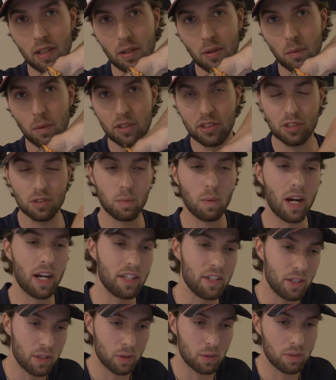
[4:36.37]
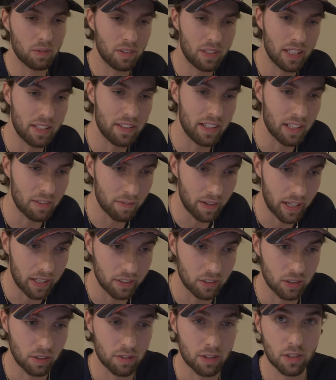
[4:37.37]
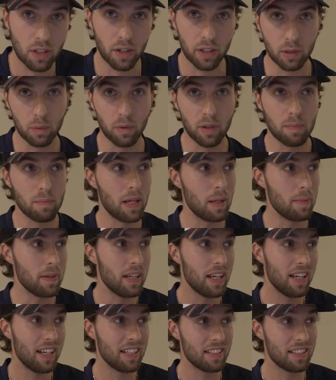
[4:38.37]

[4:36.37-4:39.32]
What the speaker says: which is why you don't get the advantage of starting with maybe